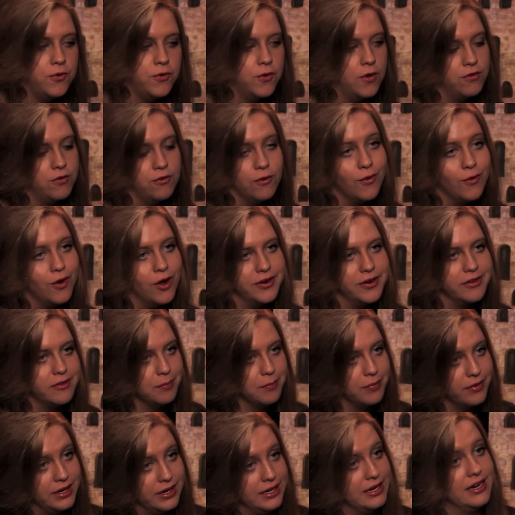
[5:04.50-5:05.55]
a so-called
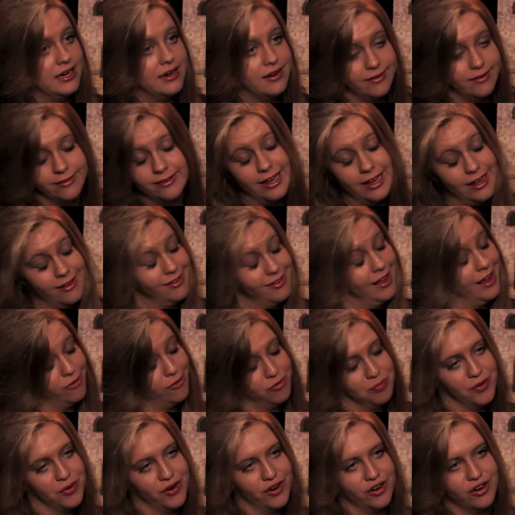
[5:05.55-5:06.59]
disability, in this case
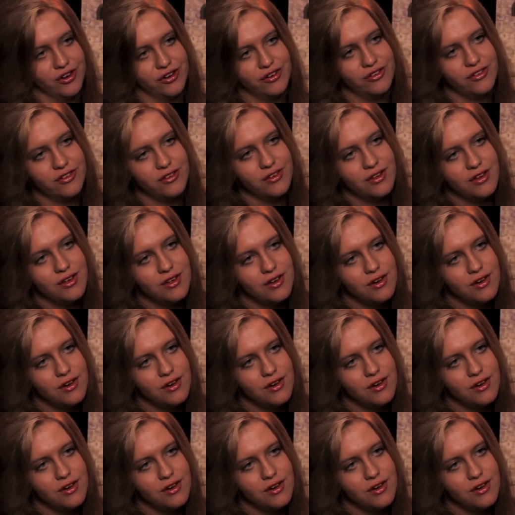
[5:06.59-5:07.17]
Asperger's,